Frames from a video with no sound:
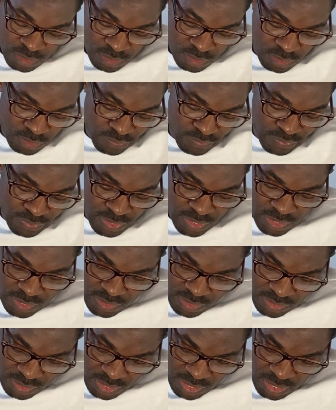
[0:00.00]
So
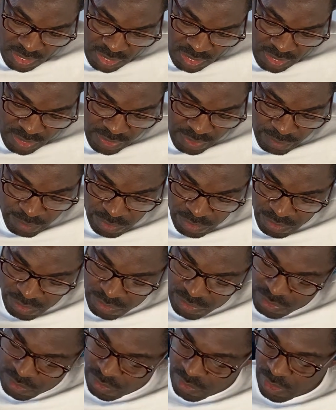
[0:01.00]
these are the
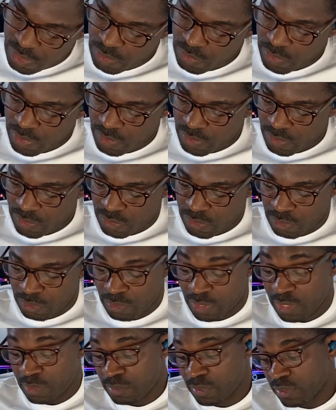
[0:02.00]
books. Today we're not
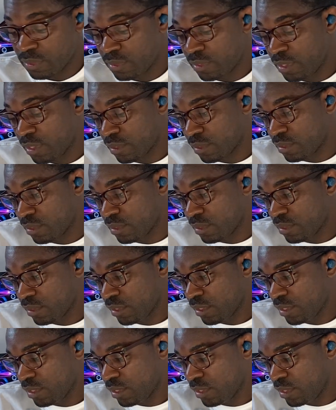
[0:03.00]
talking about
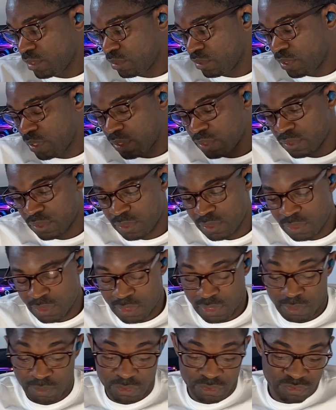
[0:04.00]
technology, we are not
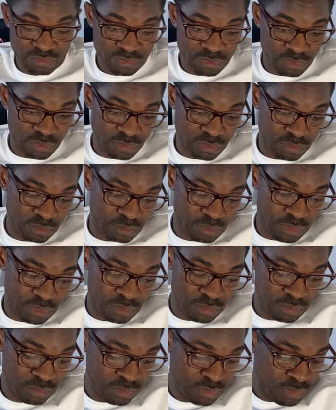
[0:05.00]
talking about phones, but
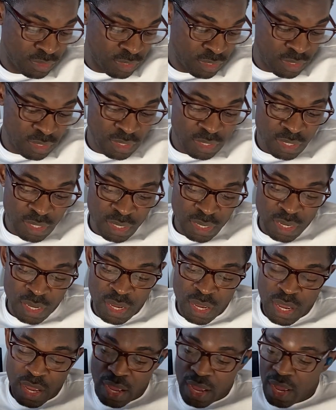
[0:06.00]

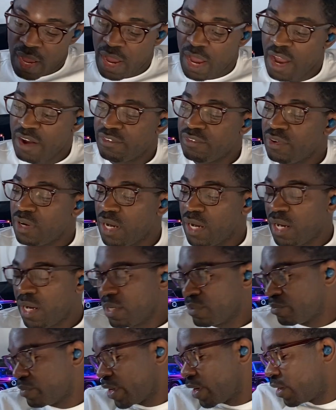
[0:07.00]
I've
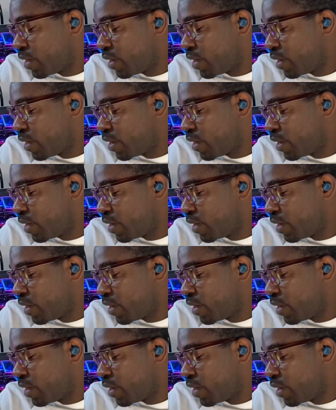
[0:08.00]
had my